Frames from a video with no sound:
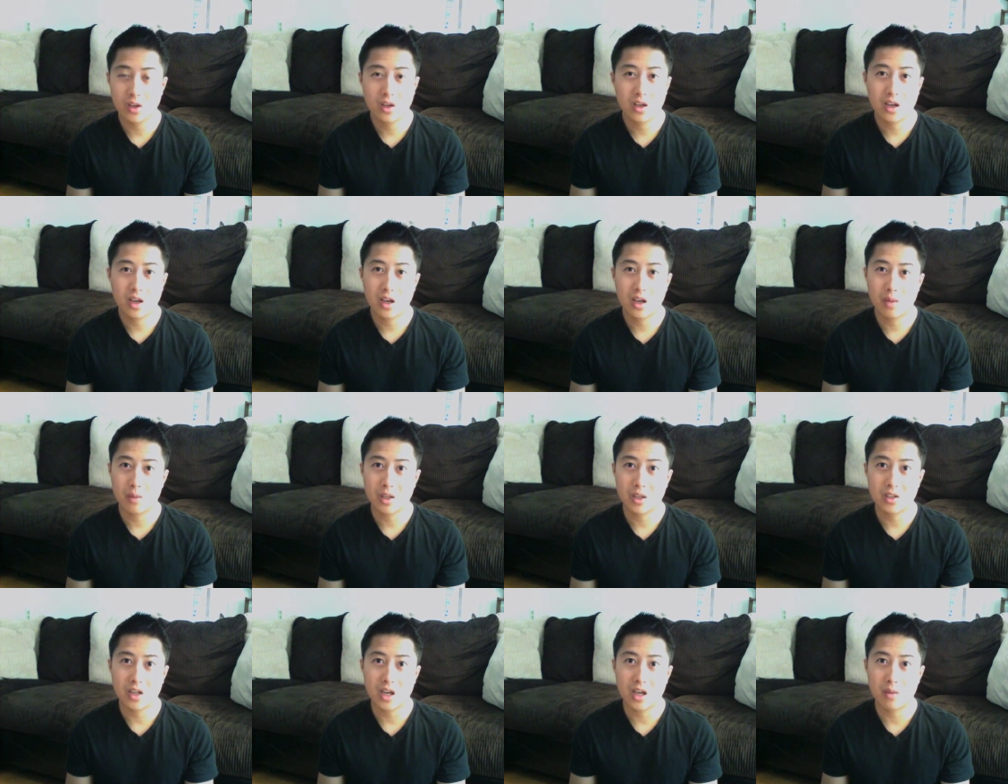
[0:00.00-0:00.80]
and by the
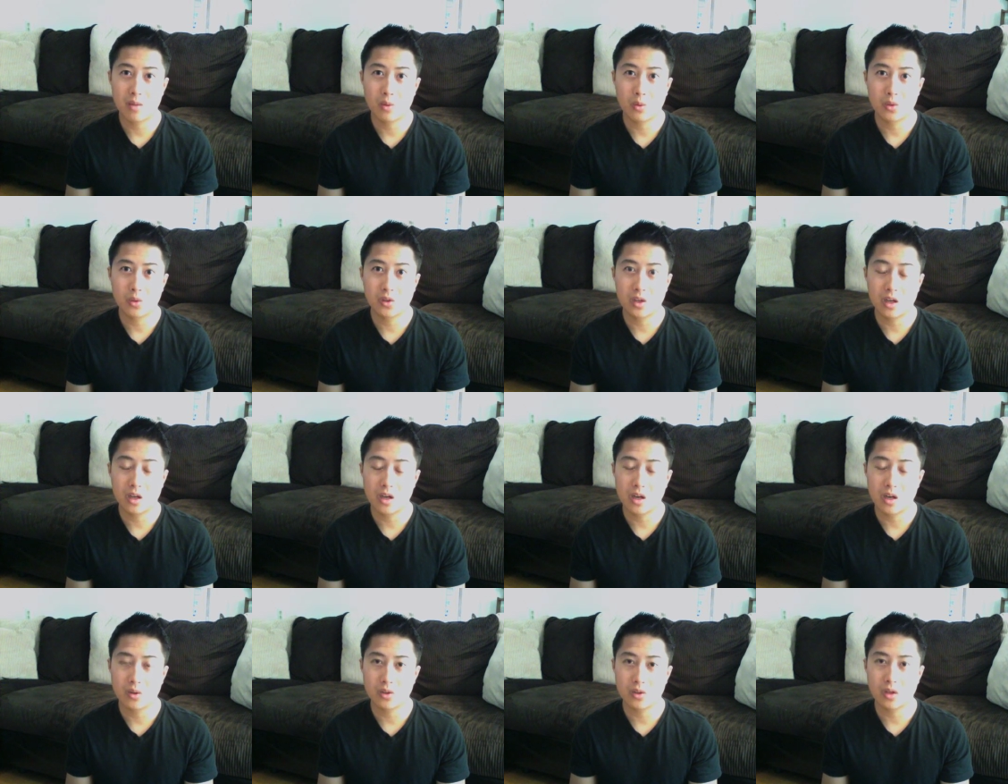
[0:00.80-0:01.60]
time it was done, I
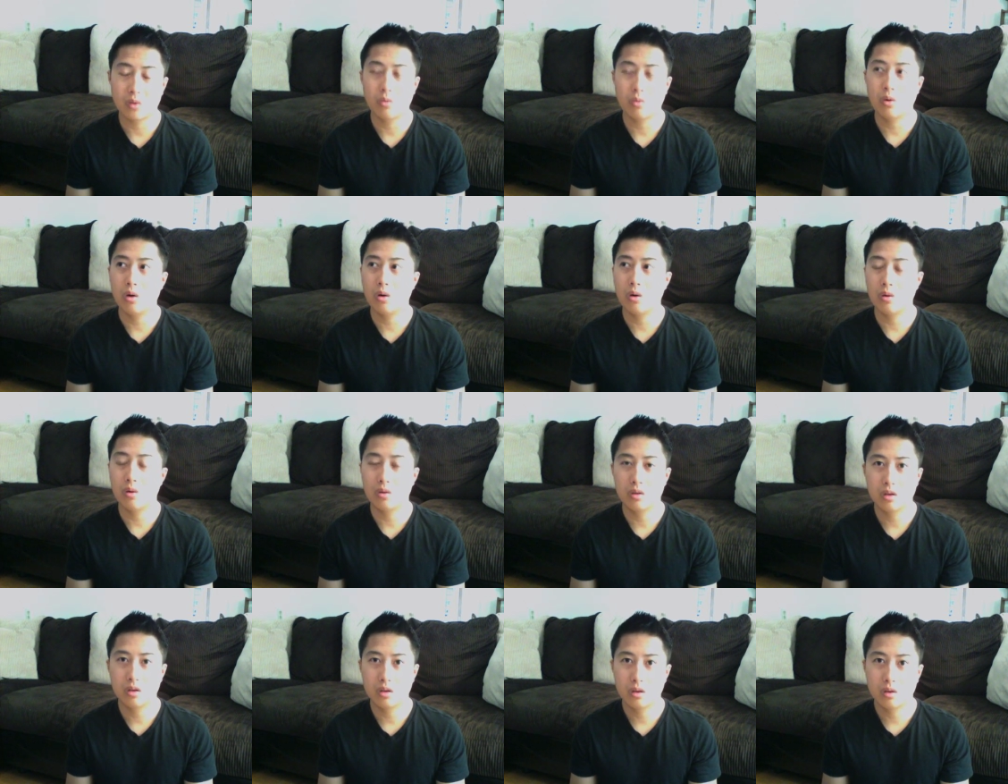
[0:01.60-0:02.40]
was like, whoa,
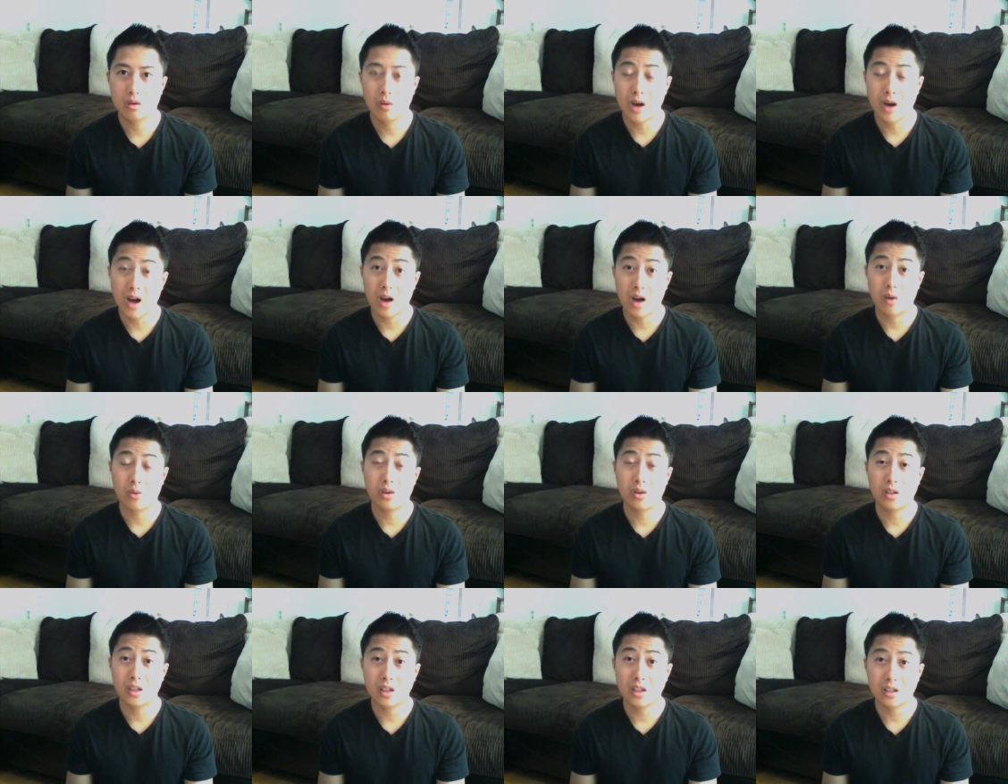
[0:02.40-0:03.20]
wow,
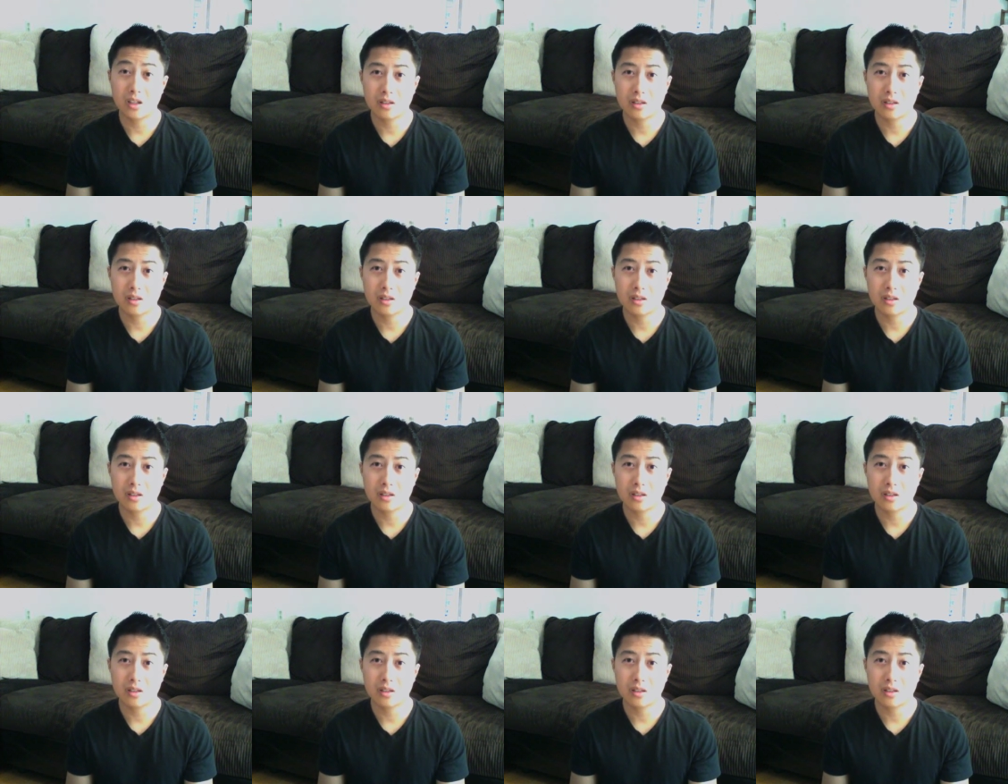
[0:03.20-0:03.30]
really?